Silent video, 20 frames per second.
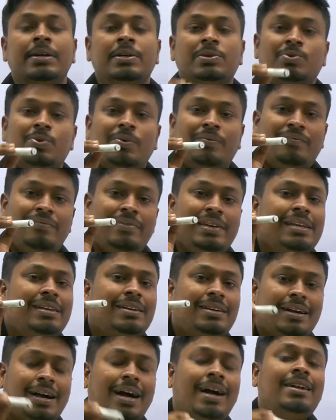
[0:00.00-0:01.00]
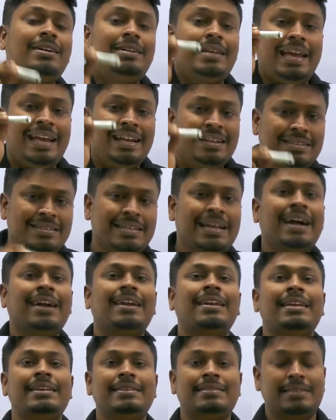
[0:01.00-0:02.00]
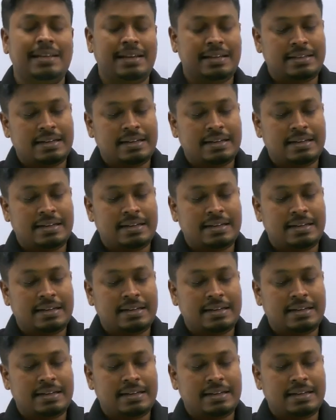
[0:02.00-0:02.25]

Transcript: So we can't exactly say